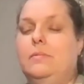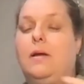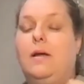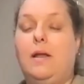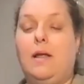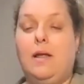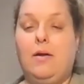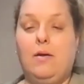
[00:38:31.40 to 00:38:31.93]

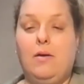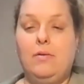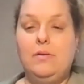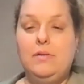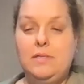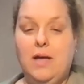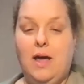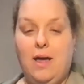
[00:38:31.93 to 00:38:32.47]
And at your
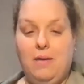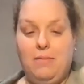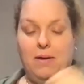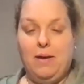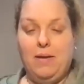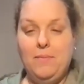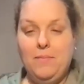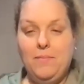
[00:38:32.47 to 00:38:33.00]
own
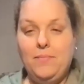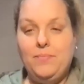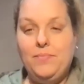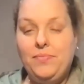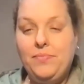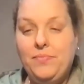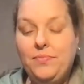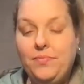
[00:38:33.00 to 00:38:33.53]
timing,
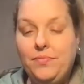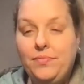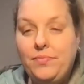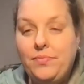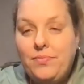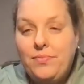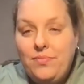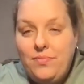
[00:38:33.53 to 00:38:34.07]

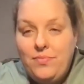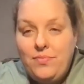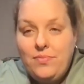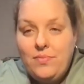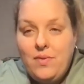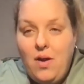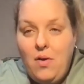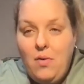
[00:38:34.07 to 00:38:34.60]

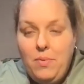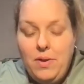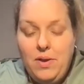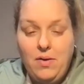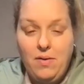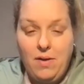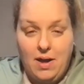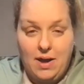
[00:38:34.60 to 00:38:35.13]
open
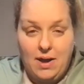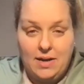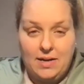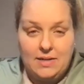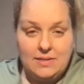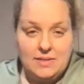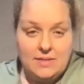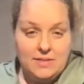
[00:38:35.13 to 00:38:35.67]
your
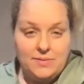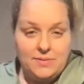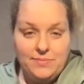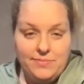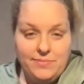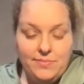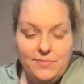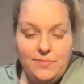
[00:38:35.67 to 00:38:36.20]
eyes
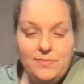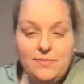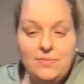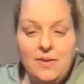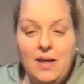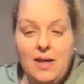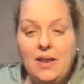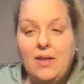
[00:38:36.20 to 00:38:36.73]

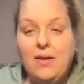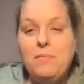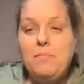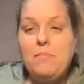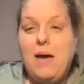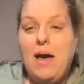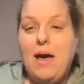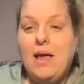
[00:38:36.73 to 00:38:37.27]
and
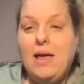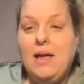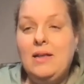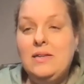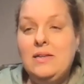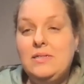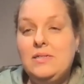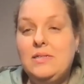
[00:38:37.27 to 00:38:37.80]
come back
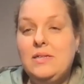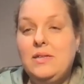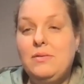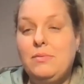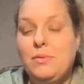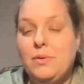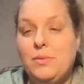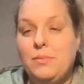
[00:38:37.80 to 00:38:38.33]
into
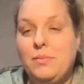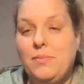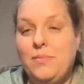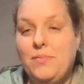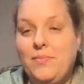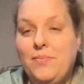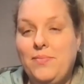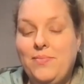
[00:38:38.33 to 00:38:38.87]
the room.